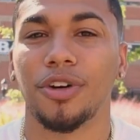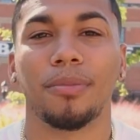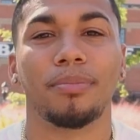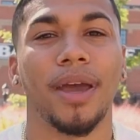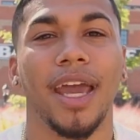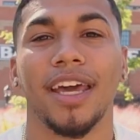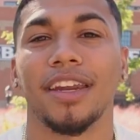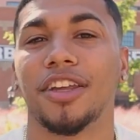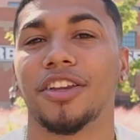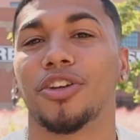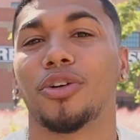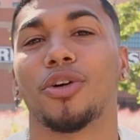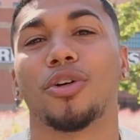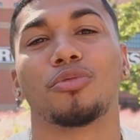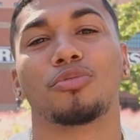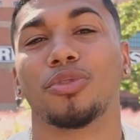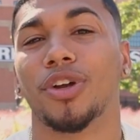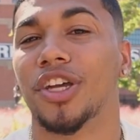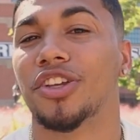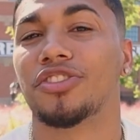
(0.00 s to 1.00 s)
abandon
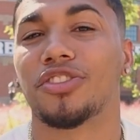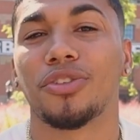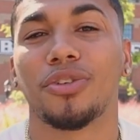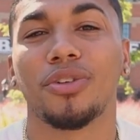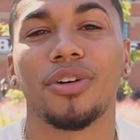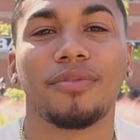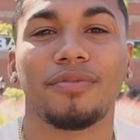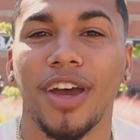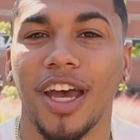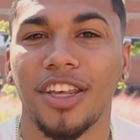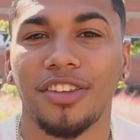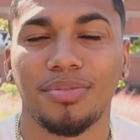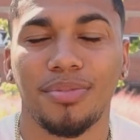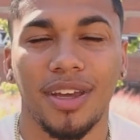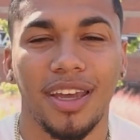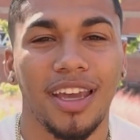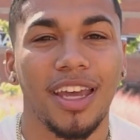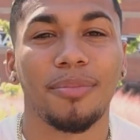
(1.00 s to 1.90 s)
your original investment,